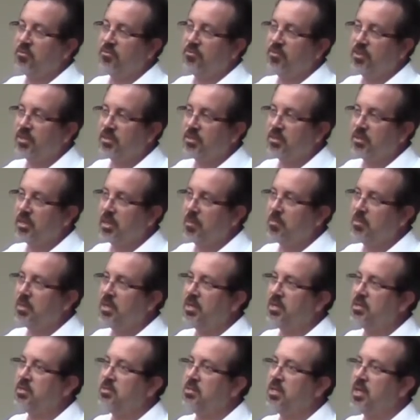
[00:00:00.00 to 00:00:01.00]
Fit. That
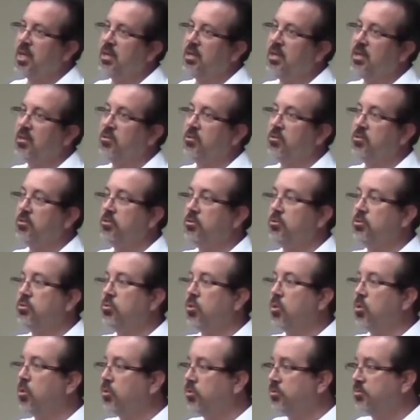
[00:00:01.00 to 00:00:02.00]
means that either they're
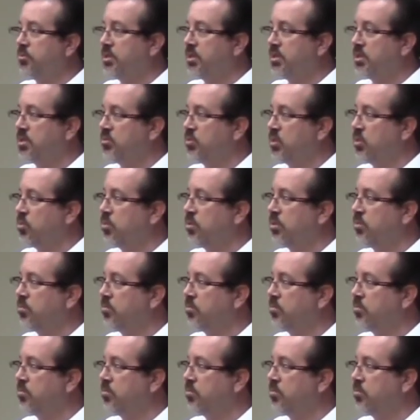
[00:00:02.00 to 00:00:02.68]
too old because we